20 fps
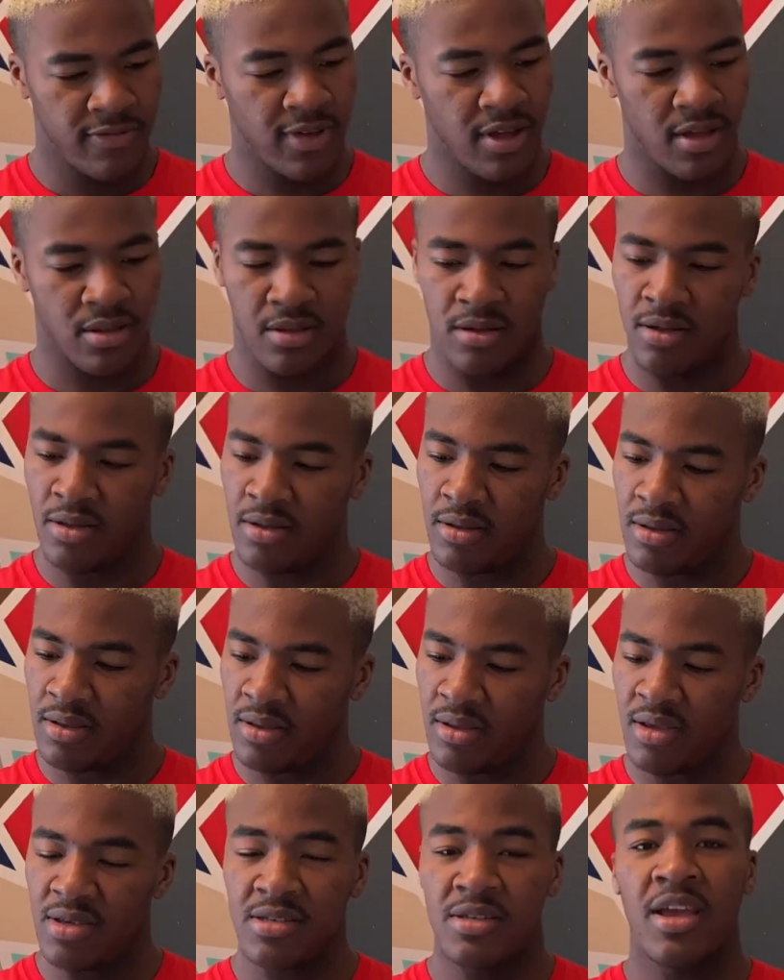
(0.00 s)
Oh no,
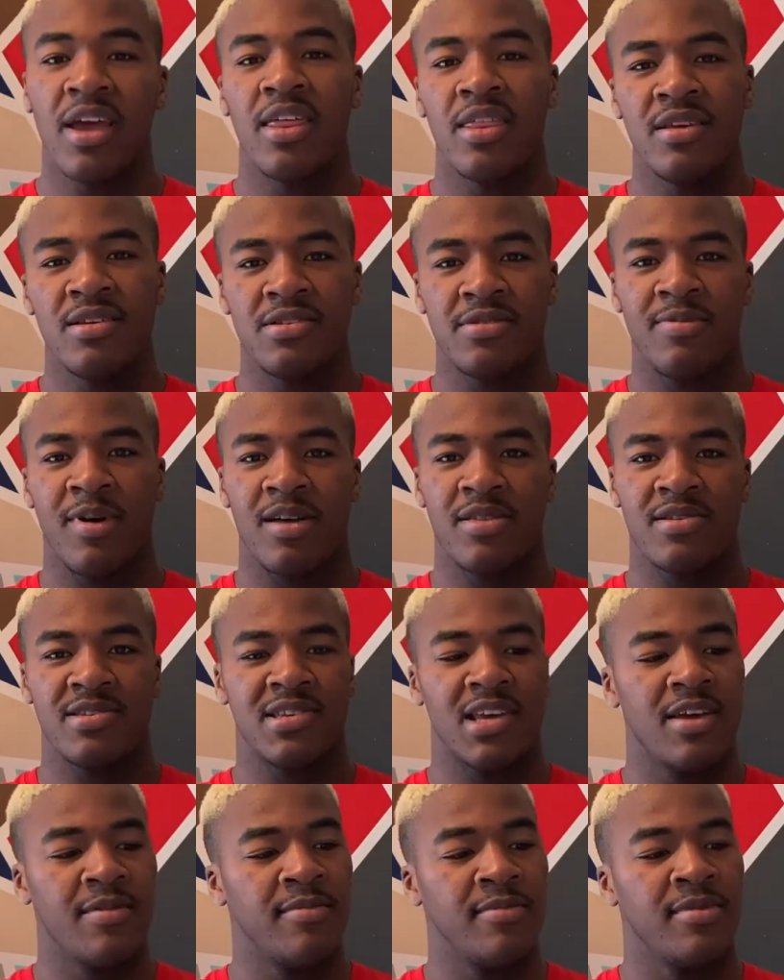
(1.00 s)
these yeah these are about the
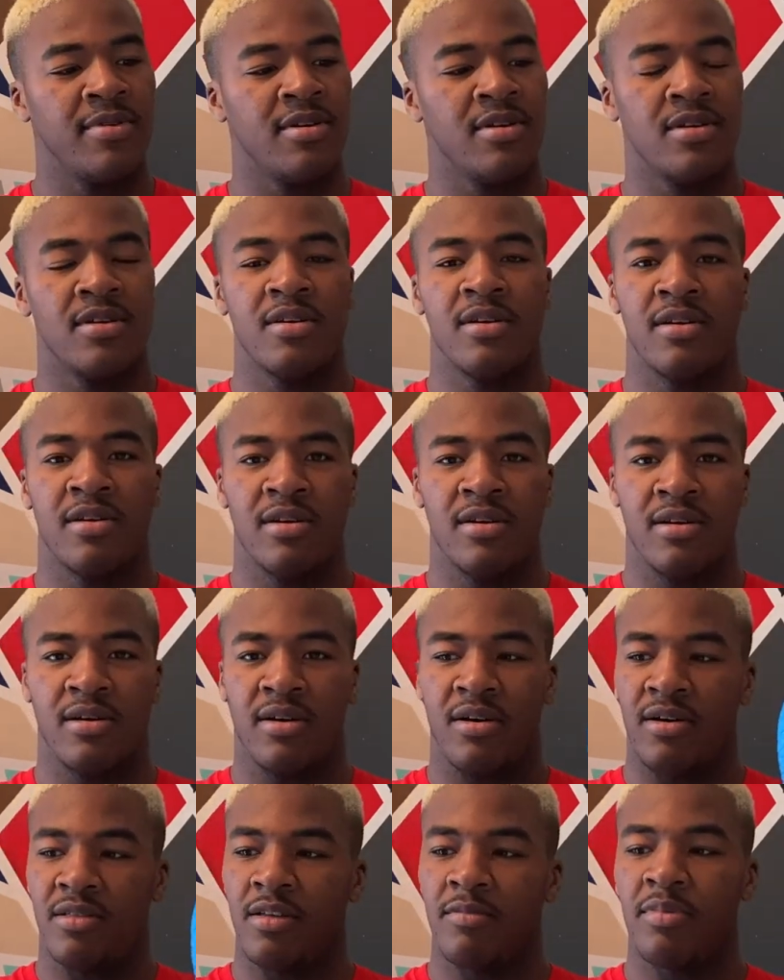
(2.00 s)
same
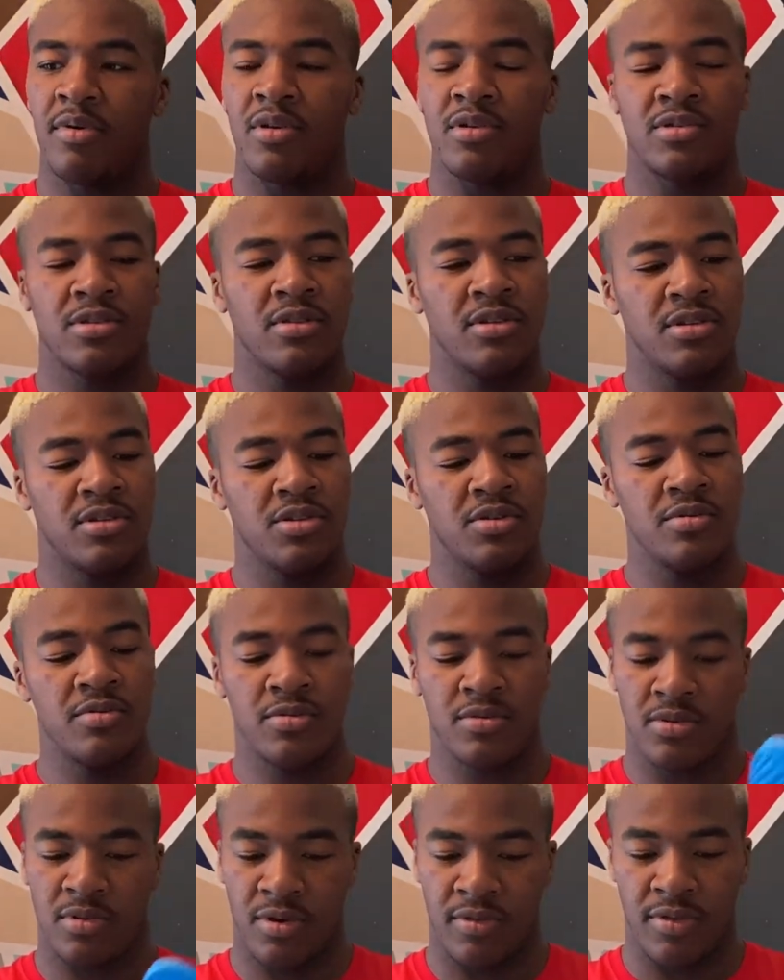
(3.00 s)
on the balls of the shoe
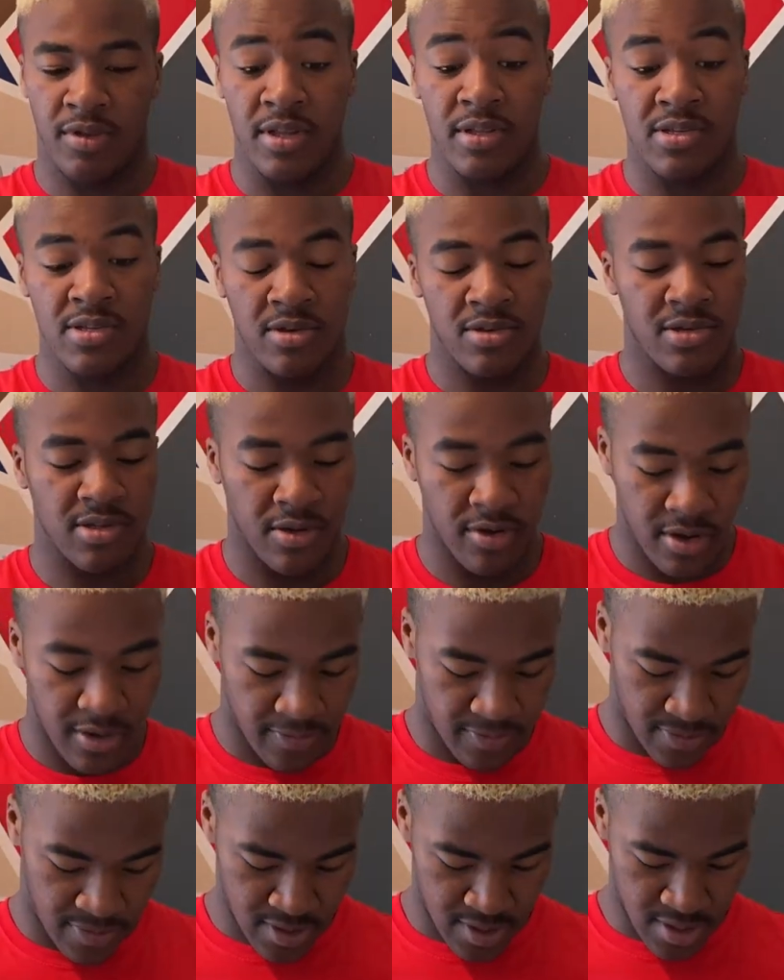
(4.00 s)
of the insole. Sorry,
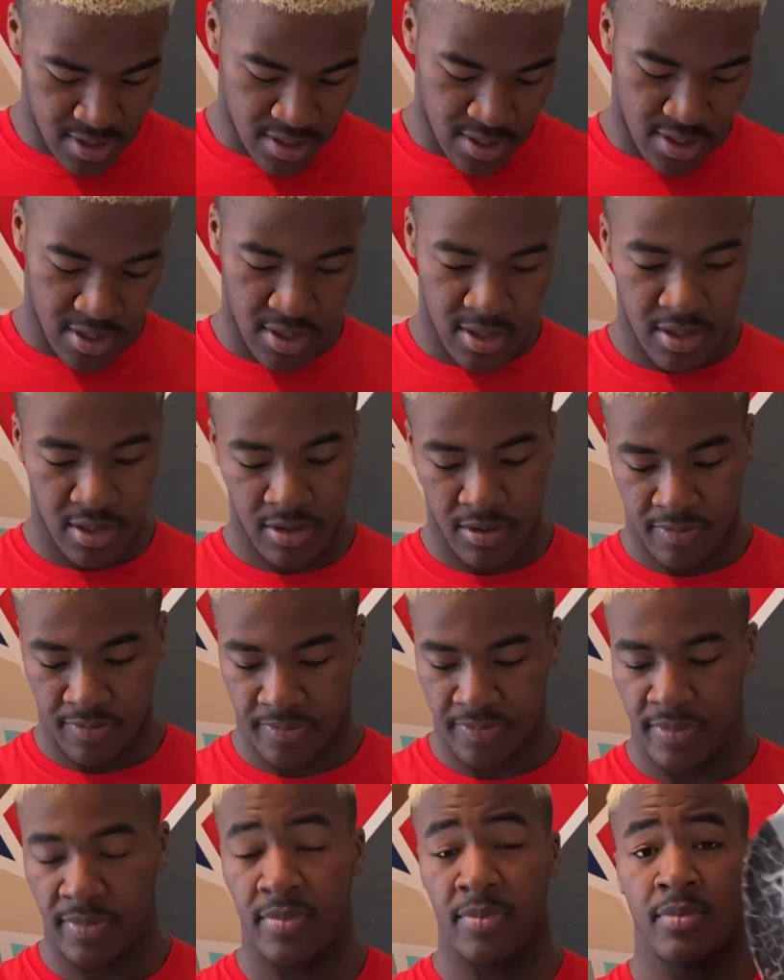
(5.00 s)
um,
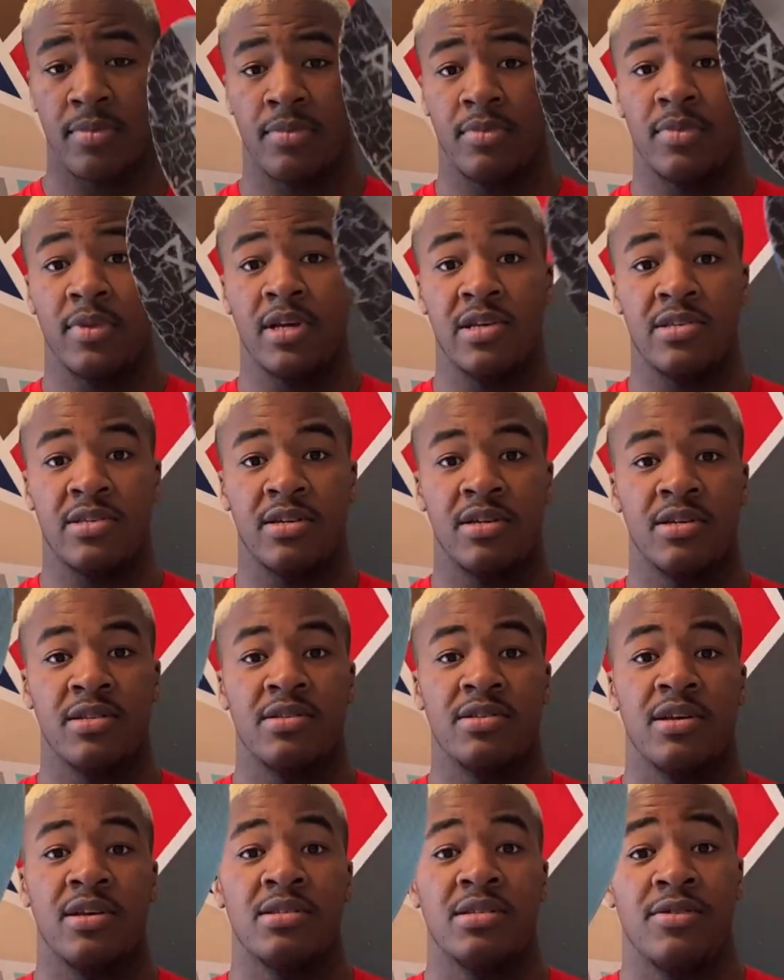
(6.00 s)
that's the
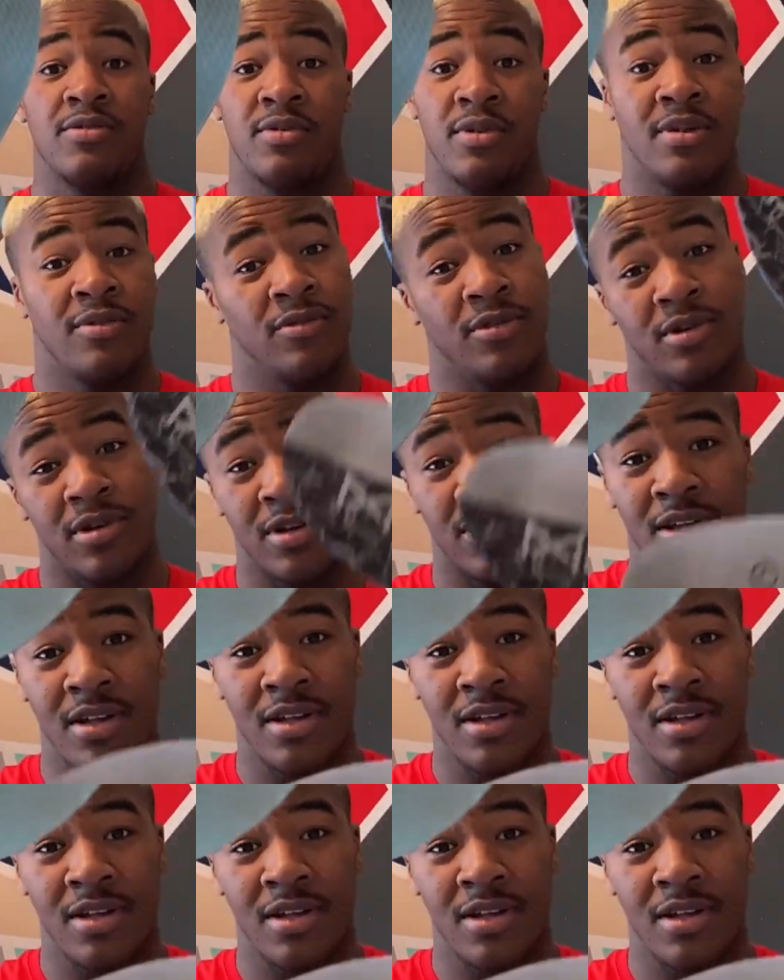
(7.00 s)
insides. If you want to have a look at